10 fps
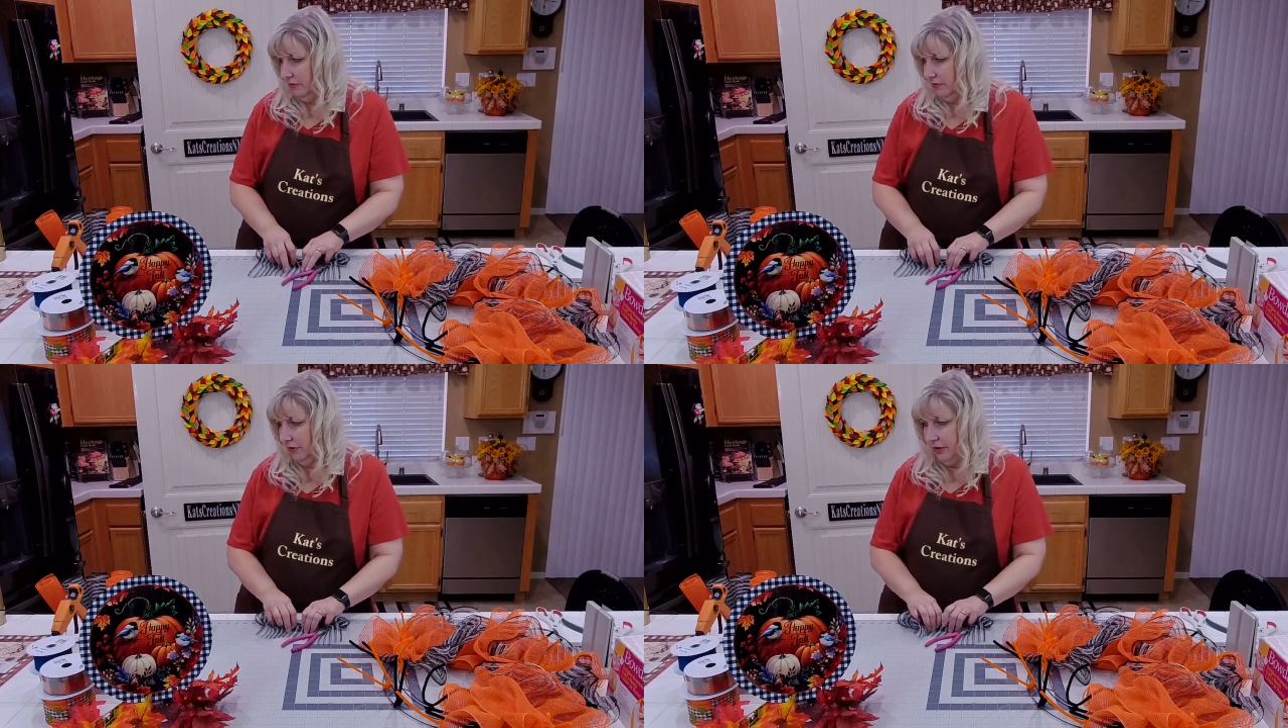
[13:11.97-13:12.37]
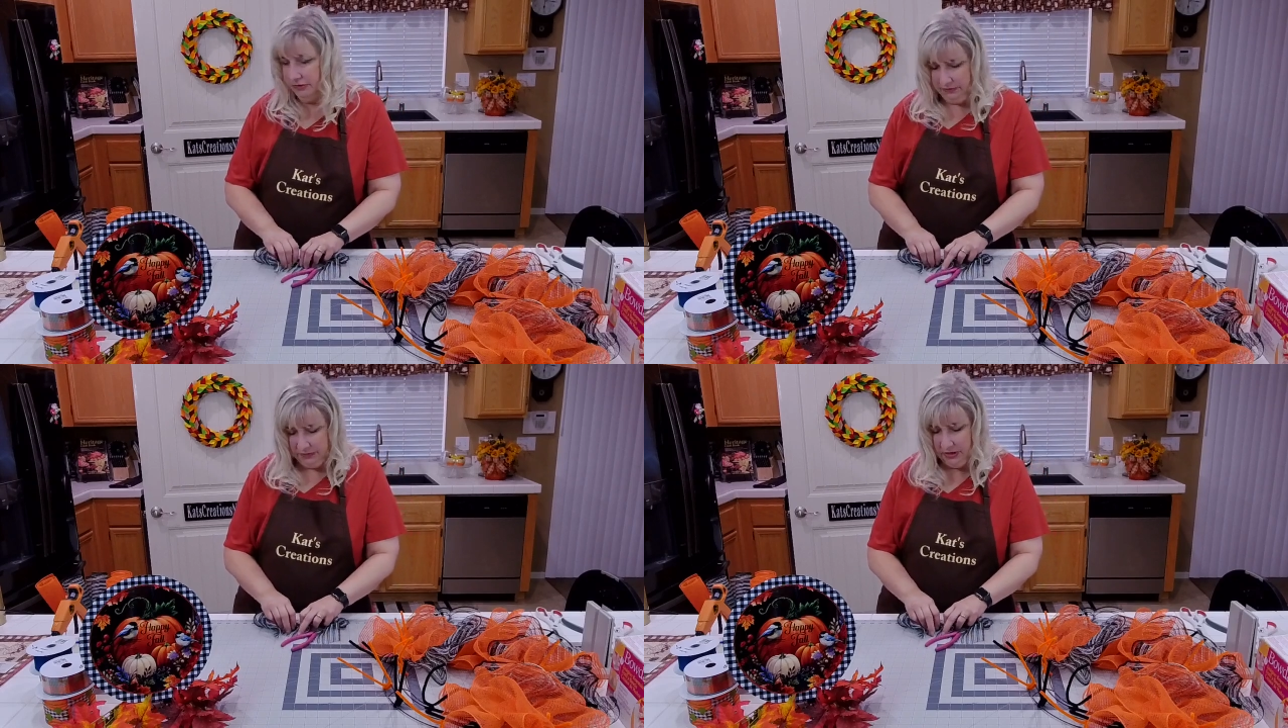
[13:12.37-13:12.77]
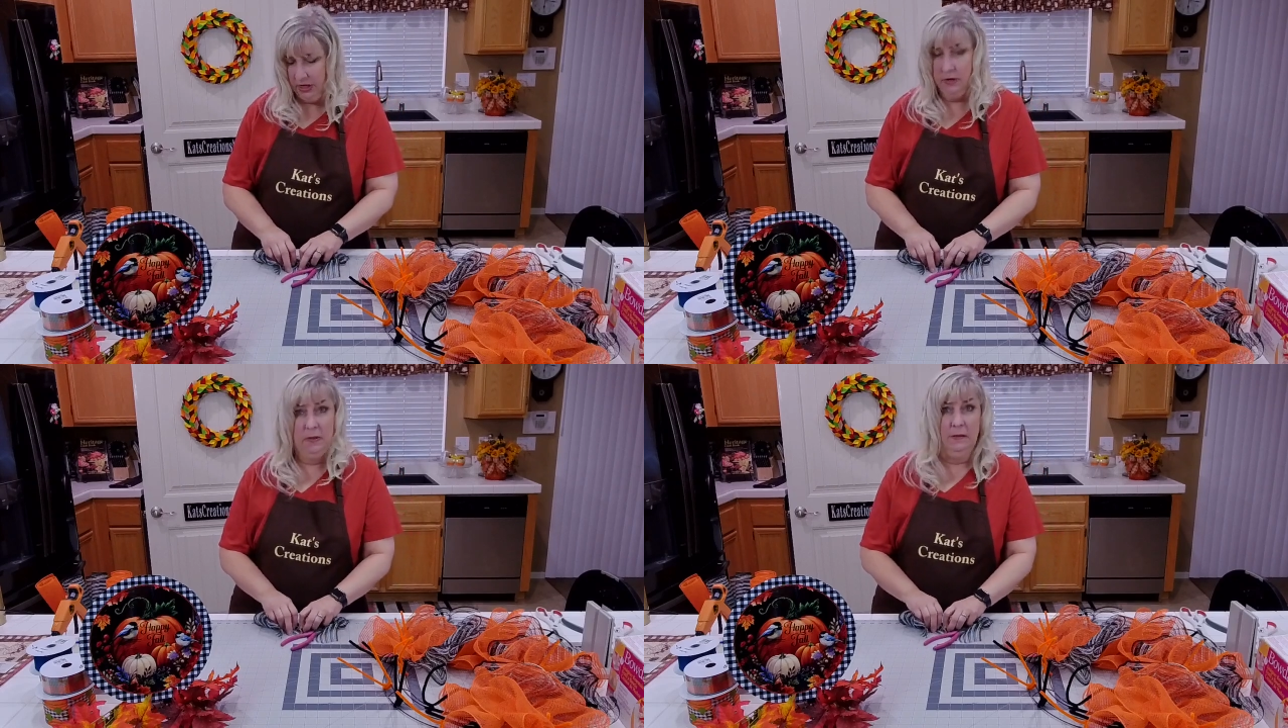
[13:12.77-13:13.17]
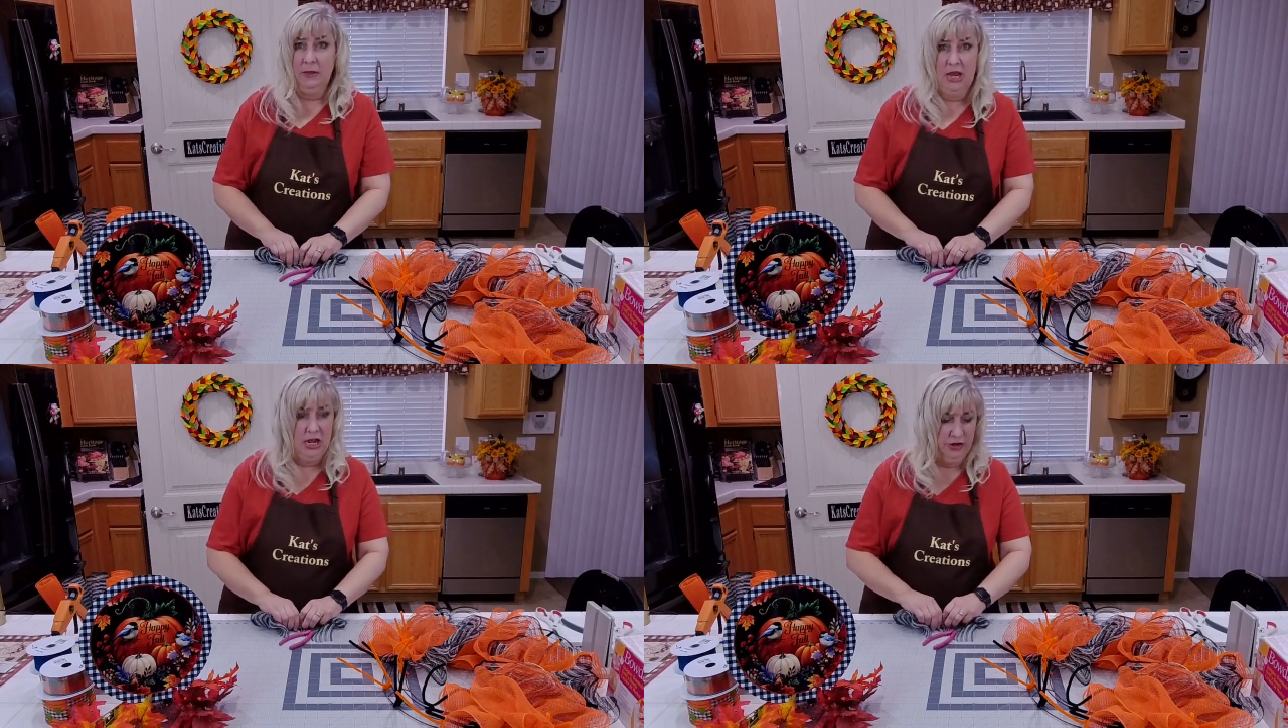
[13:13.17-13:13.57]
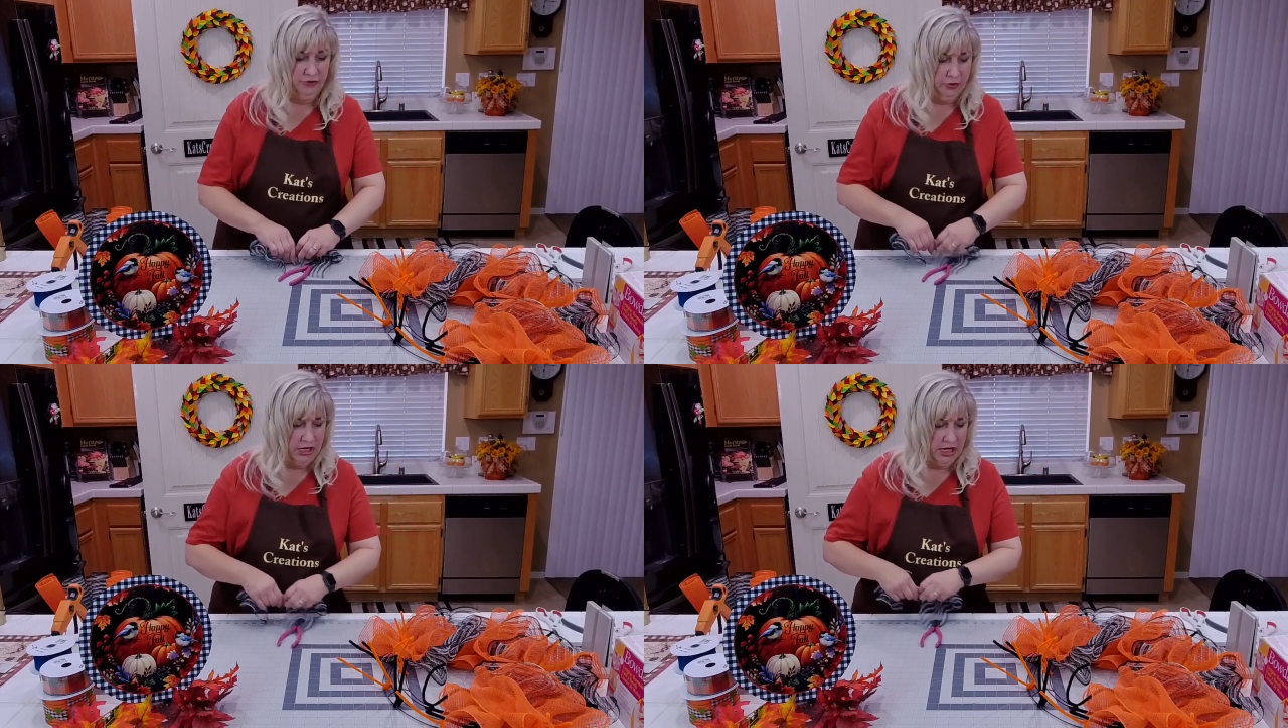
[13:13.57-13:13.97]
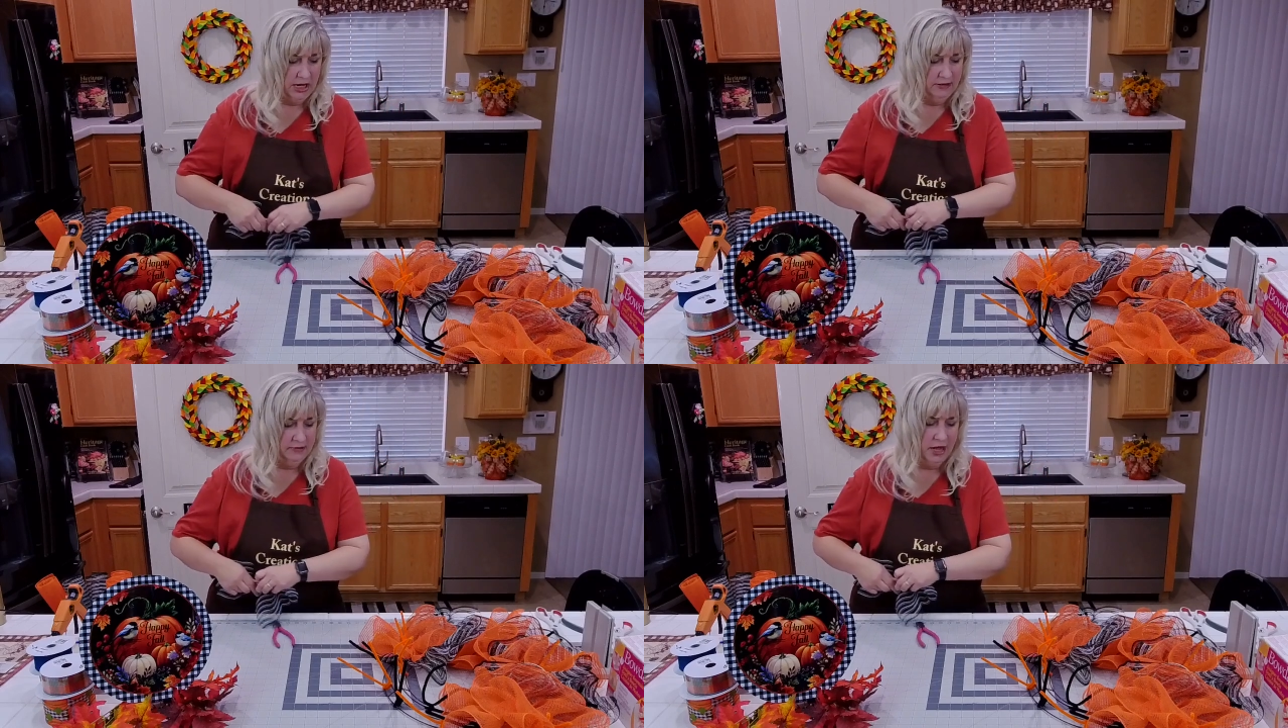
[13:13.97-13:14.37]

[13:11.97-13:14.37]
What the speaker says: for those of you that are popping in and joining us.